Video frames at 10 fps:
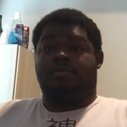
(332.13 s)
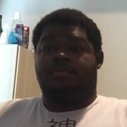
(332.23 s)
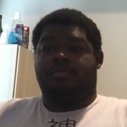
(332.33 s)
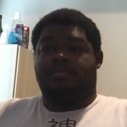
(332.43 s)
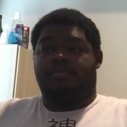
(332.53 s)

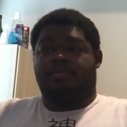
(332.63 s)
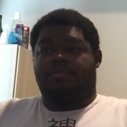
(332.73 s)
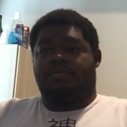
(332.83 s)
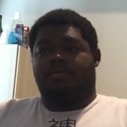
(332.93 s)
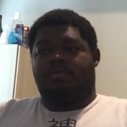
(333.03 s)

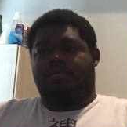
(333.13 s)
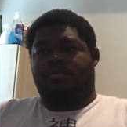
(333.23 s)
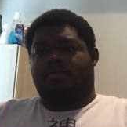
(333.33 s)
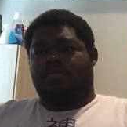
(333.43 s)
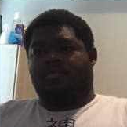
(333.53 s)

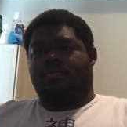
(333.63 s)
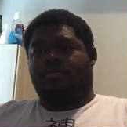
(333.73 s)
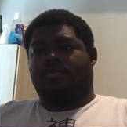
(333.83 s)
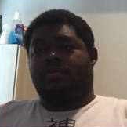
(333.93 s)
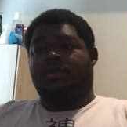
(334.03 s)

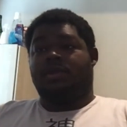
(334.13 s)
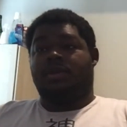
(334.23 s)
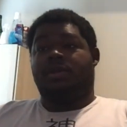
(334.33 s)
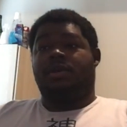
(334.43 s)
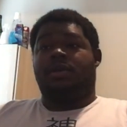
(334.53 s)

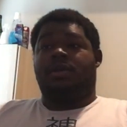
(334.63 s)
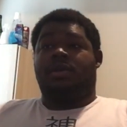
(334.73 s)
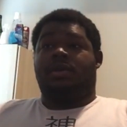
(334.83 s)
Nobody speaks.